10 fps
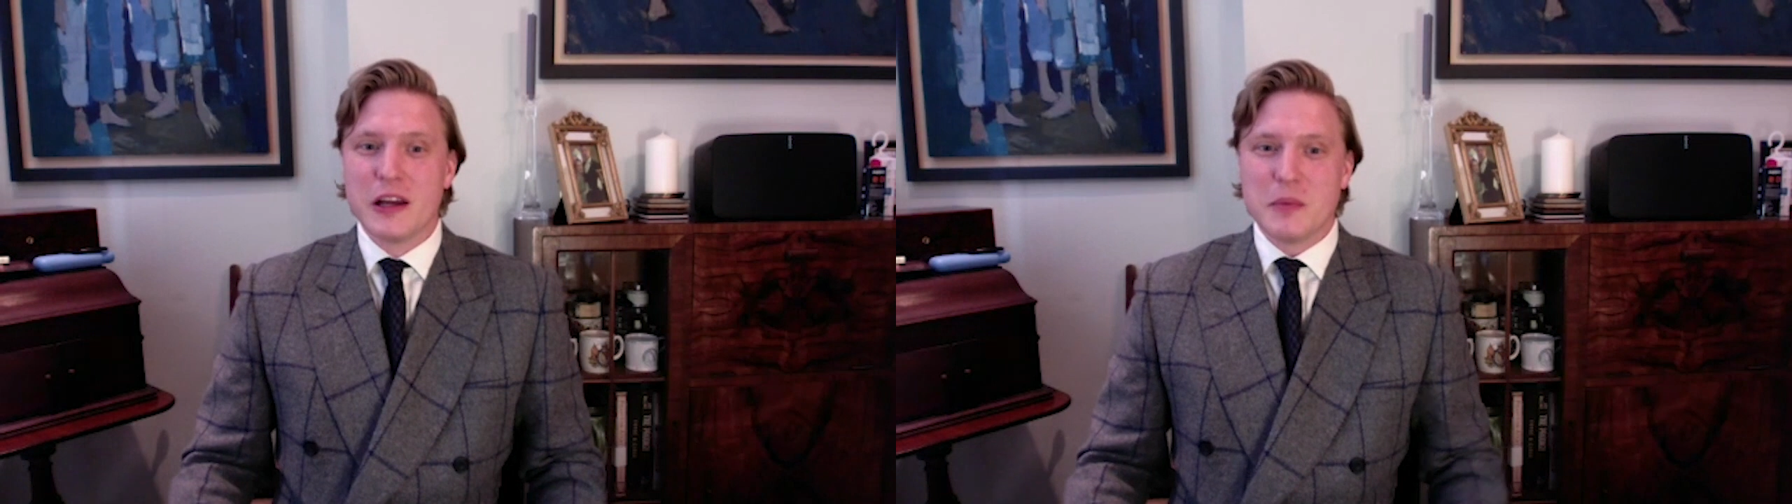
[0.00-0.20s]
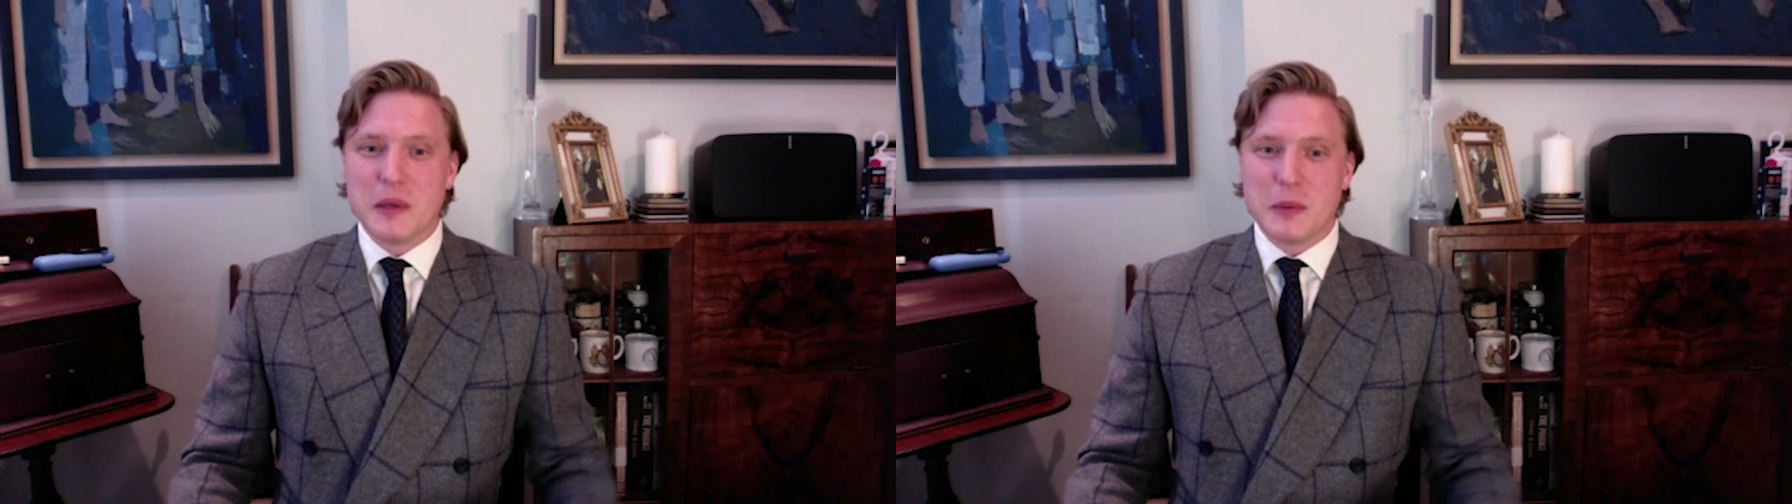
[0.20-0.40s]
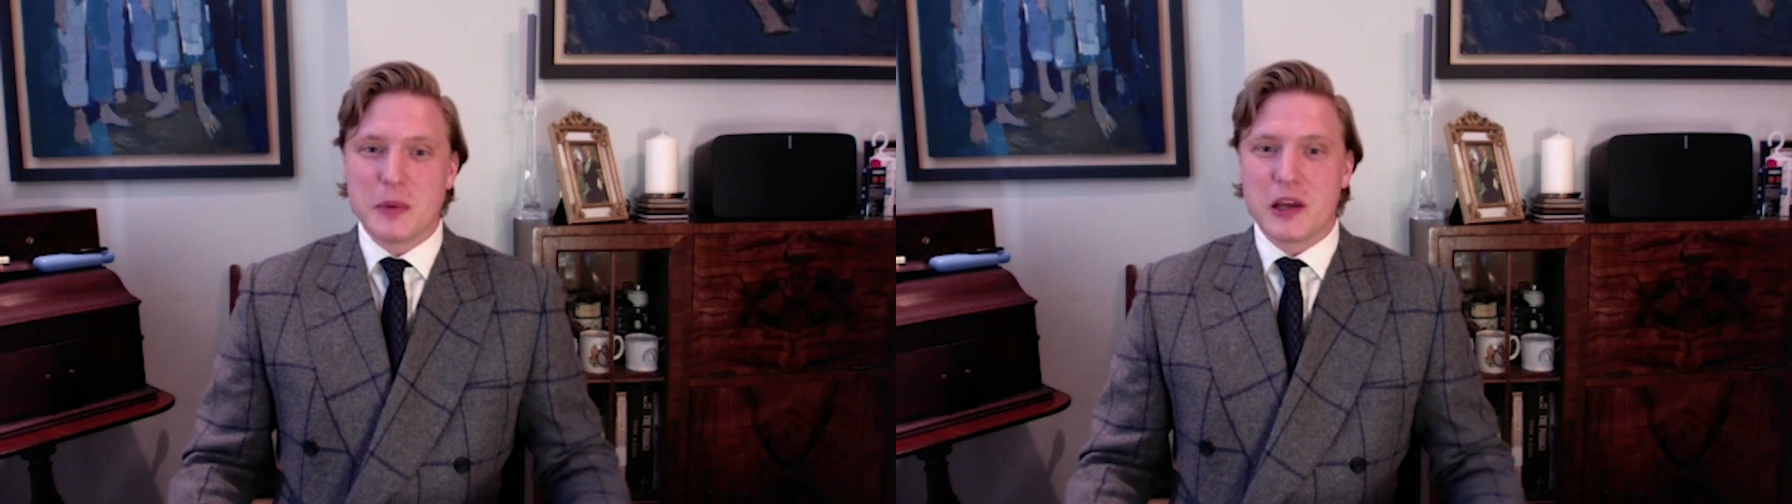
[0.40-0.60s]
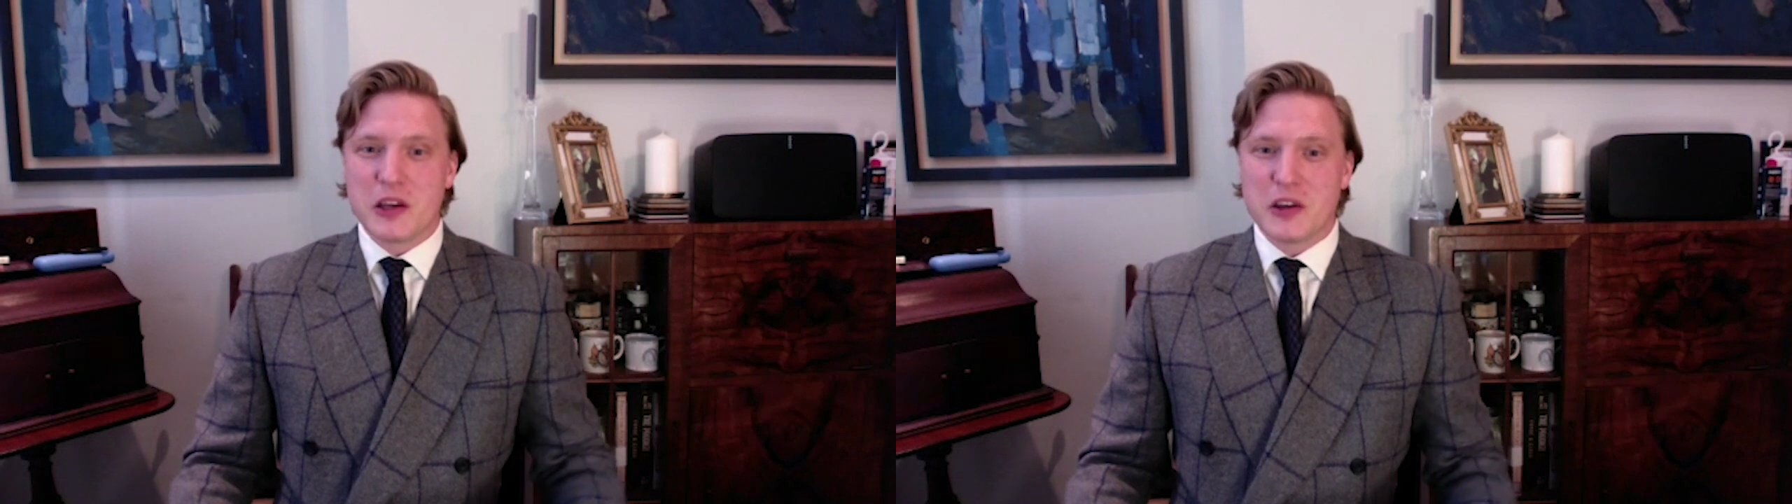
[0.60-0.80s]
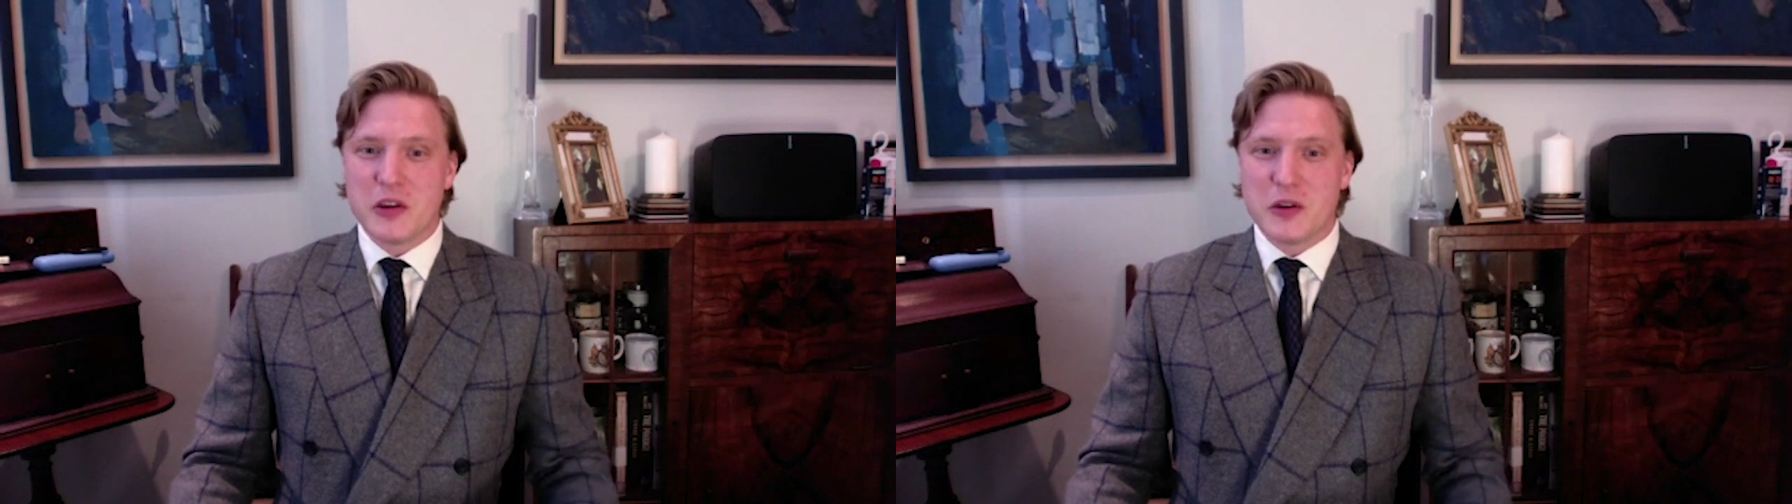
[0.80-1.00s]
people
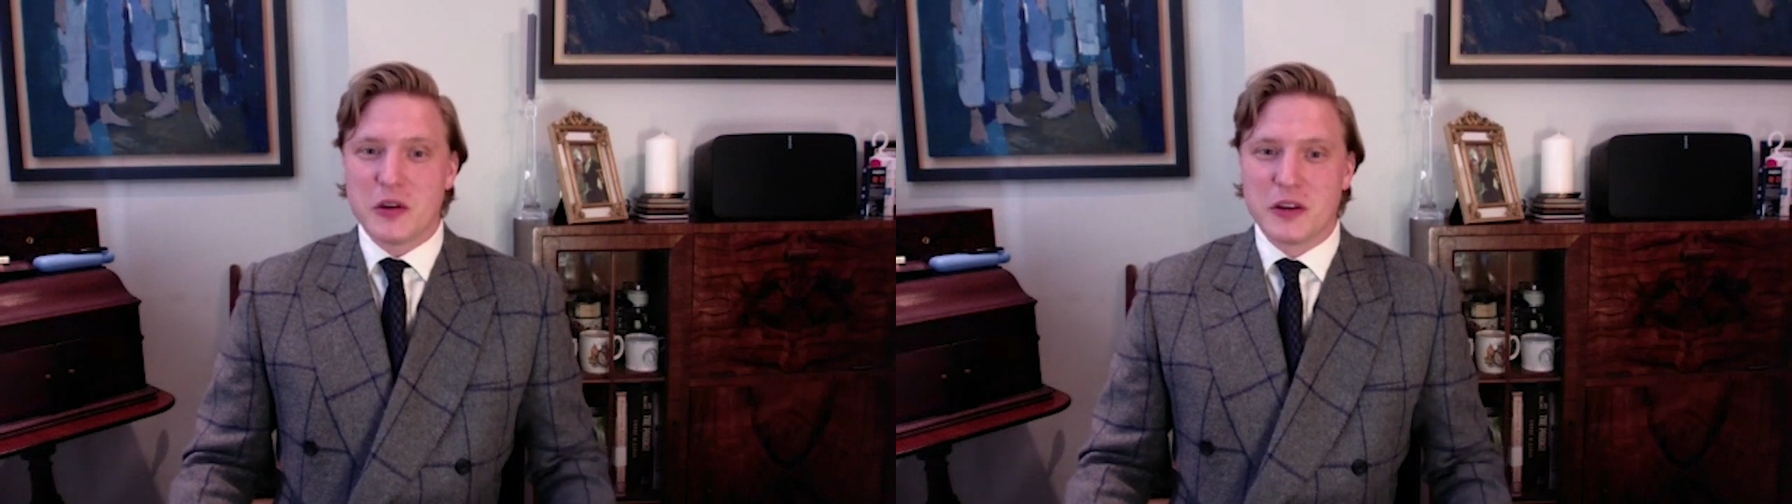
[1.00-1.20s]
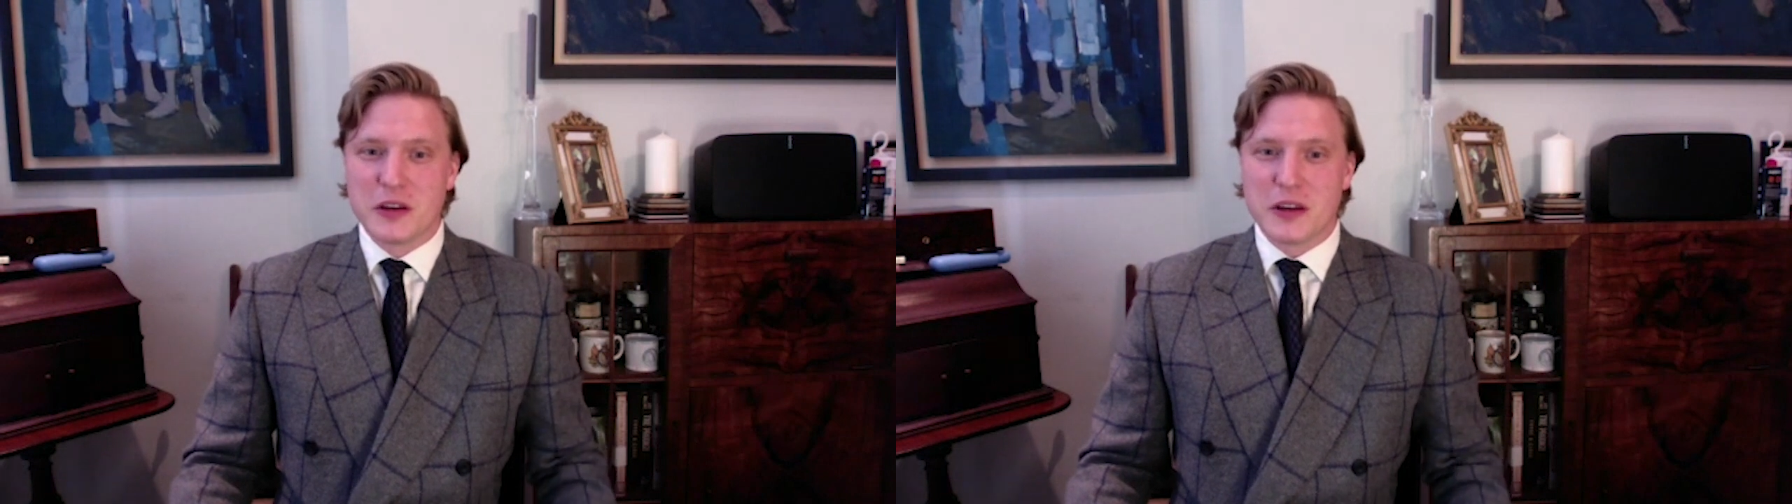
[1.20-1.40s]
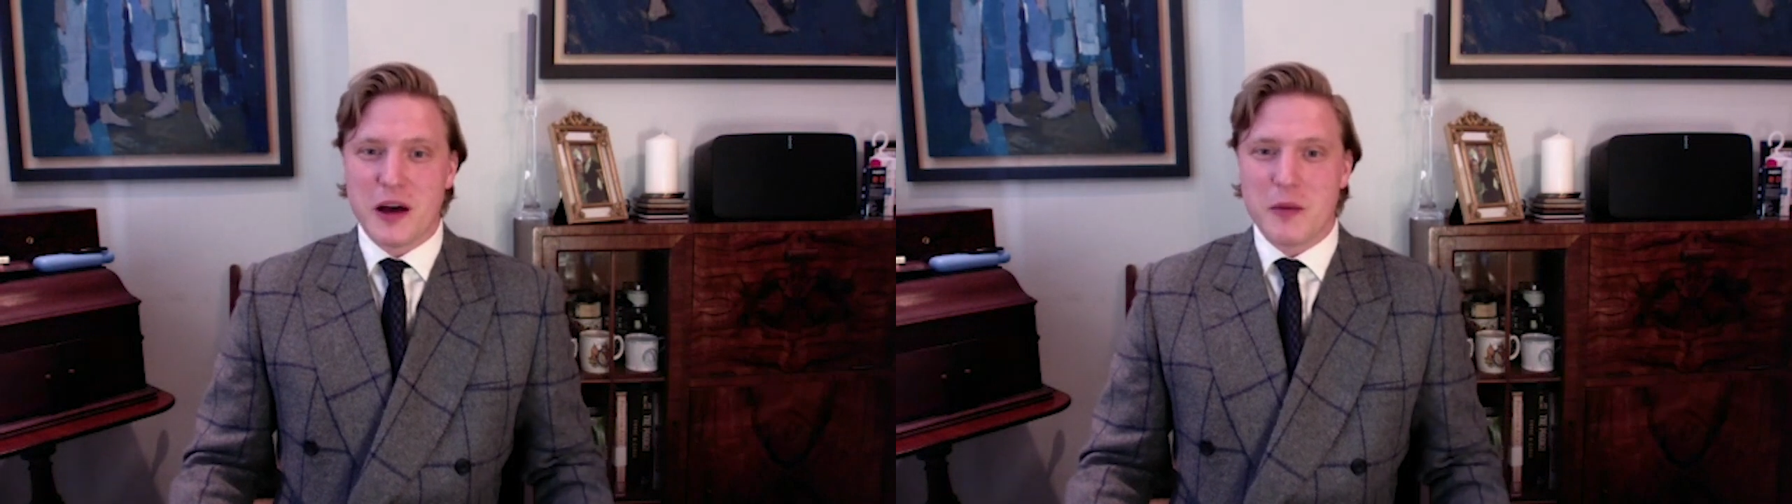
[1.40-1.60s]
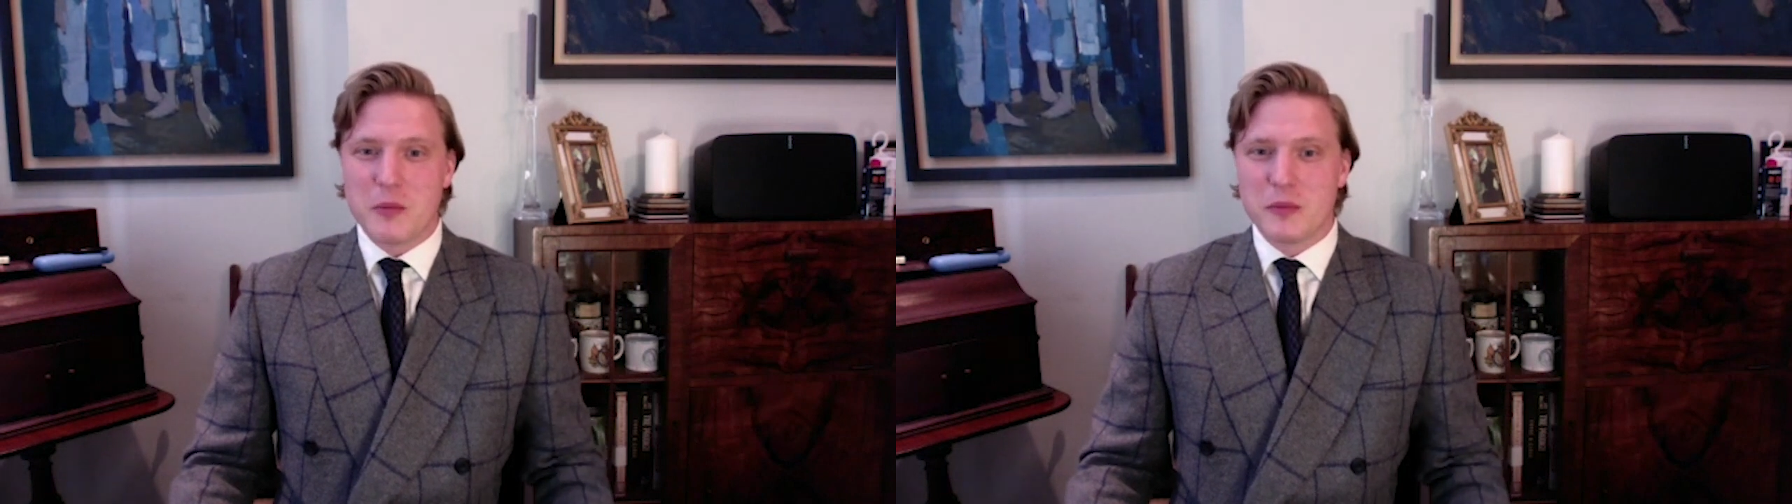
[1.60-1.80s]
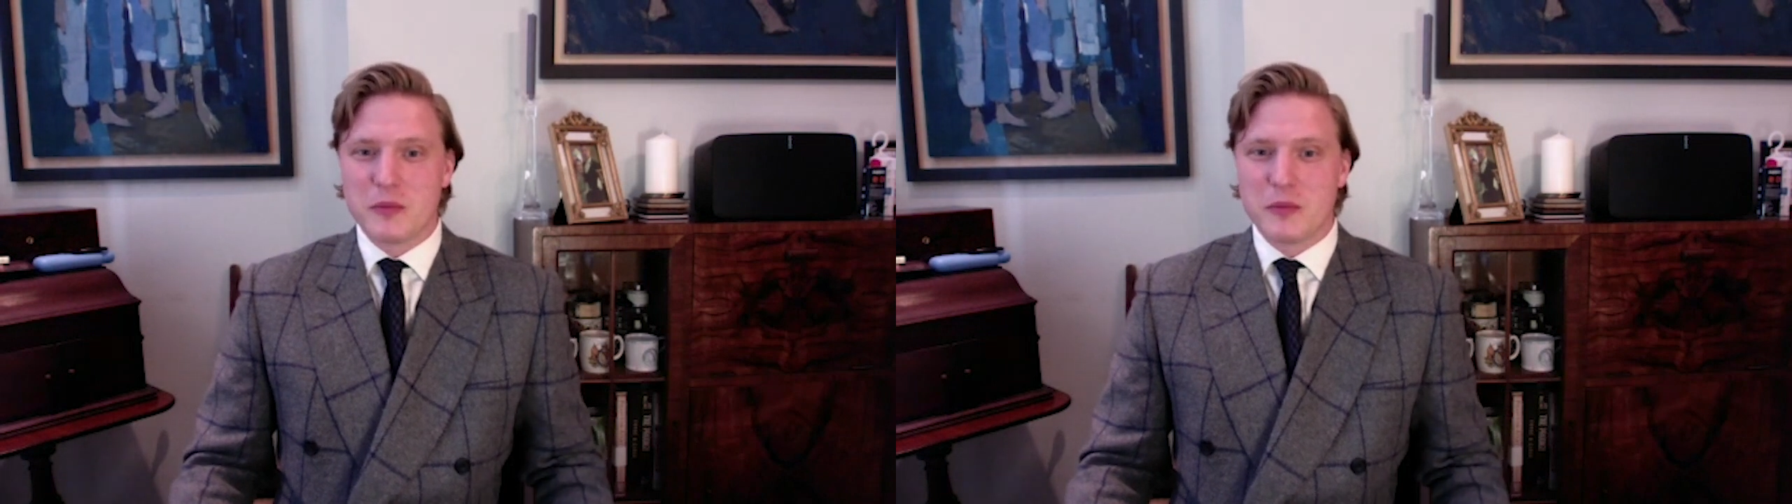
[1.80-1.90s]
like you come